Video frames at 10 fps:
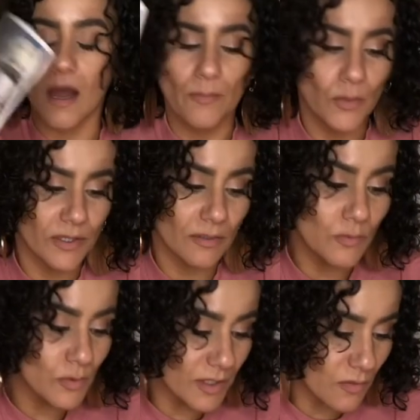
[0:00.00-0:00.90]
With the
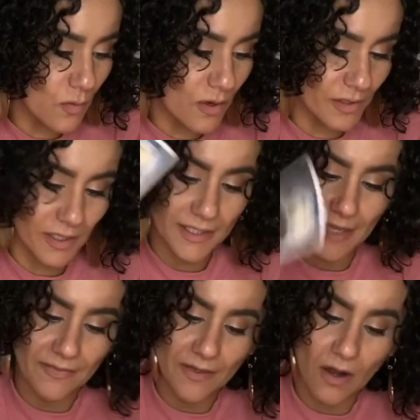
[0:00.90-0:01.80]
moon in the water,
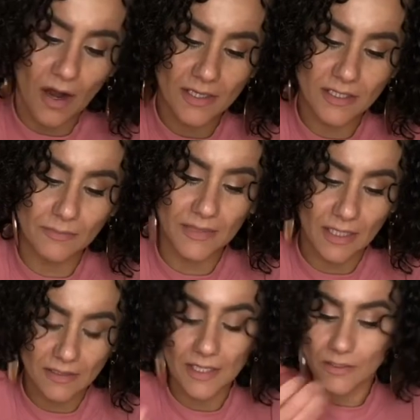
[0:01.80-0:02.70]
again, there are some
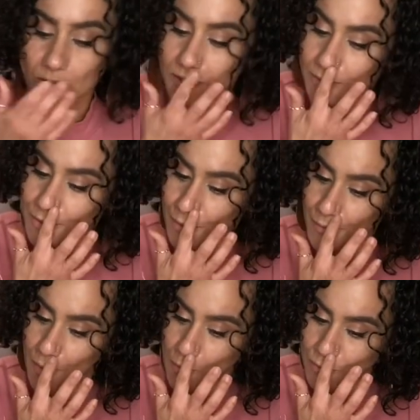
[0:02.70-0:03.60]
things that you still don't
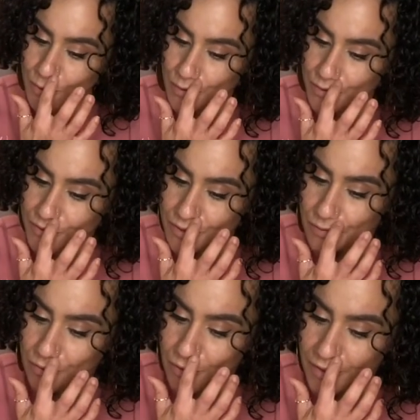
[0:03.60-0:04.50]
know, so you're still
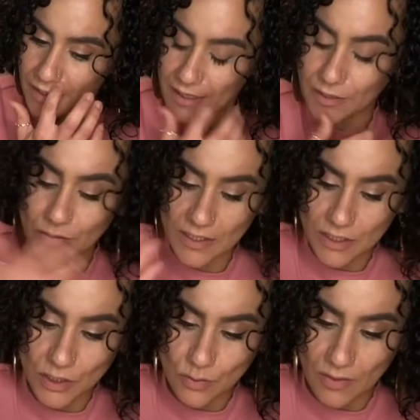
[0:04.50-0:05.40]
learning and you need to
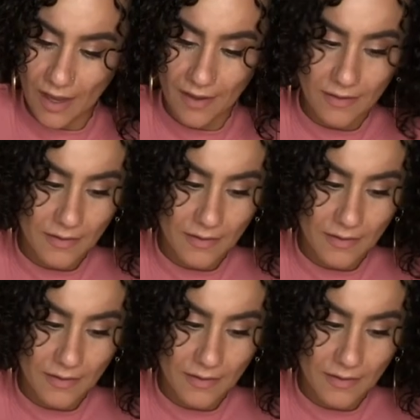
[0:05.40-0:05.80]
do that.